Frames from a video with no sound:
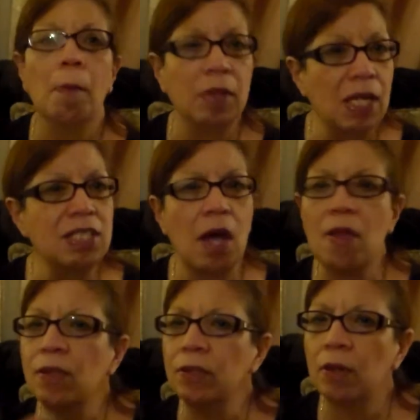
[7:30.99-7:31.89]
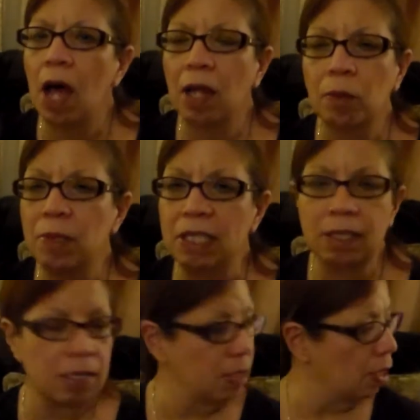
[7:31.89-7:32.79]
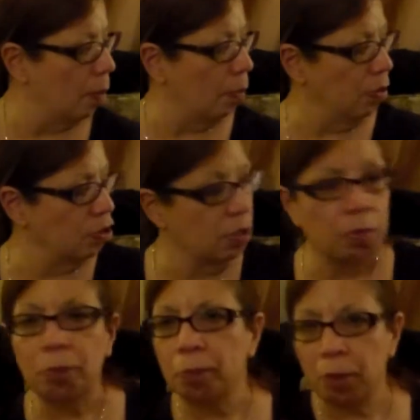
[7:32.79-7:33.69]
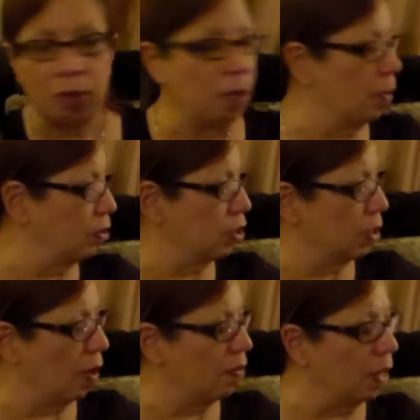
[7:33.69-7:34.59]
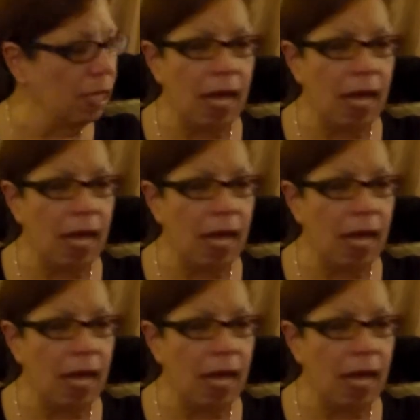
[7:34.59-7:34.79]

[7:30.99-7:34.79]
plus other little Halloween things that I purchased, Boney Bunch stuff.